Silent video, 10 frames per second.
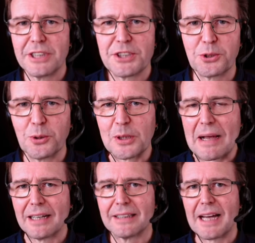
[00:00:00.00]
It's All
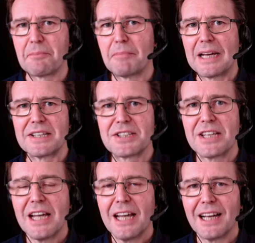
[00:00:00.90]
About That Bass.
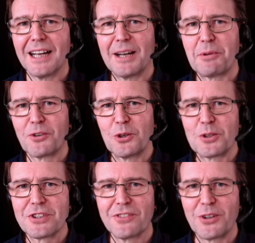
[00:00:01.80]
Um, of
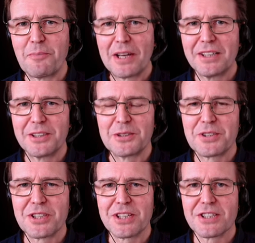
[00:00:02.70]
course, for many
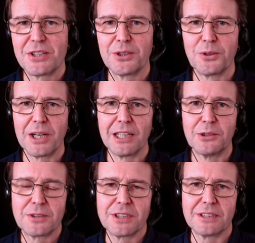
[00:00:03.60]
users who uh,
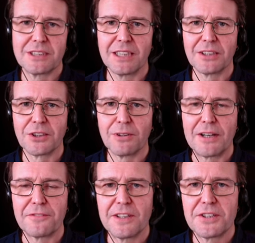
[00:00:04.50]
looked at uh, the
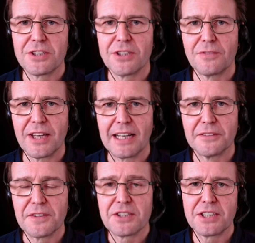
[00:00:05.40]
great features of the
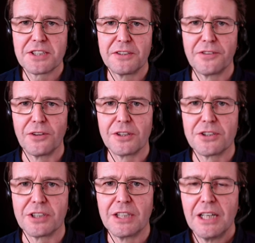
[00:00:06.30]
Alpha
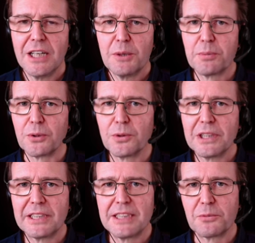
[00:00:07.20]
6400 but
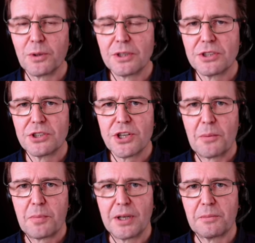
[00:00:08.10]
really didn't want to
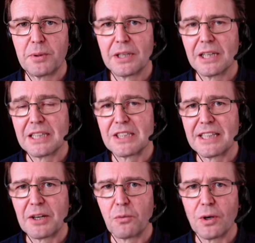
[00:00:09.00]
jump in because
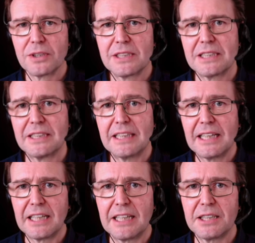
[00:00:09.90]
they wanted
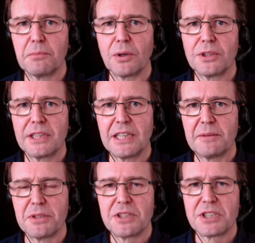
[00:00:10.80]
the in body
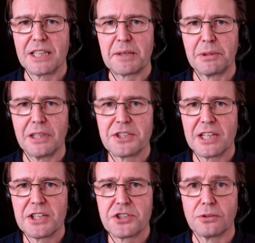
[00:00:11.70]
image
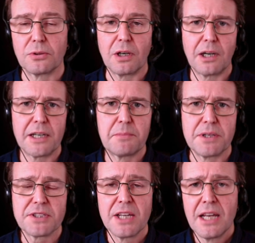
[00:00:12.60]
stabilization or
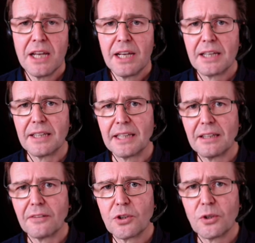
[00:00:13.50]
IBIS, then
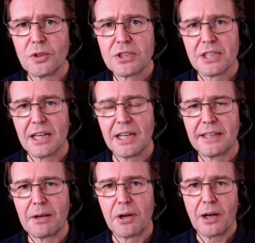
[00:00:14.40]
of course uh,
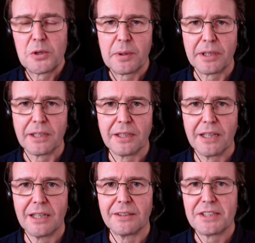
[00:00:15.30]
they were hoping
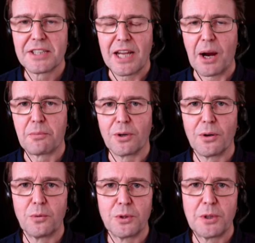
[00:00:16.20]
uh, this
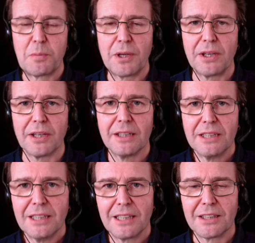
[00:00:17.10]
camera would appear.
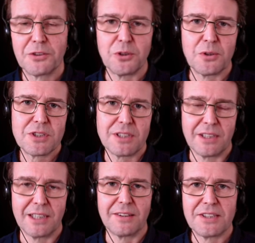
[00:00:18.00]
And of course,
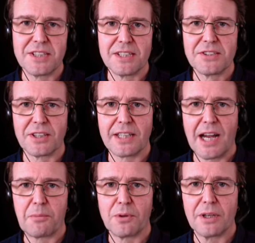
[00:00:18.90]
uh, this is the
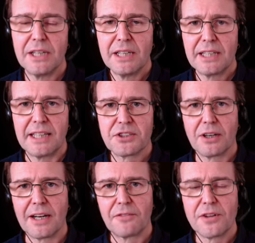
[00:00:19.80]
camera. It's
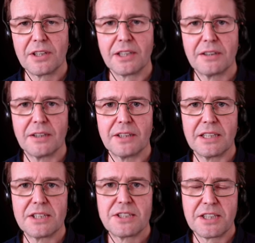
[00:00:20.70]
got everything that
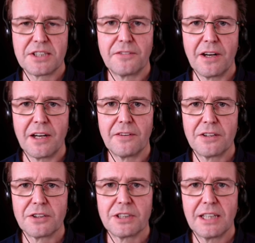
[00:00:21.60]
the
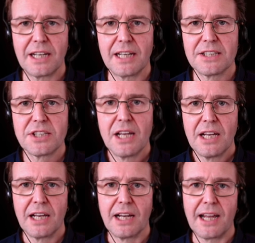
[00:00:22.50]
6500 has,
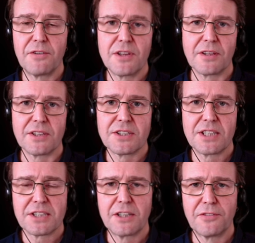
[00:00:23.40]
everything the
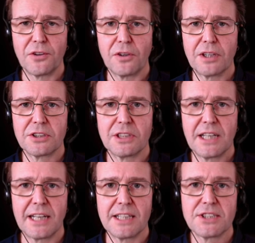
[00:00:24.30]
6400
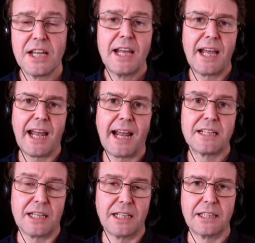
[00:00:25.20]
has,
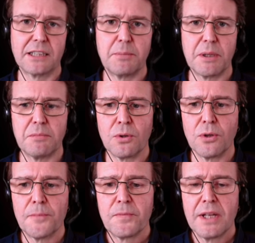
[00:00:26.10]
and a little bit more.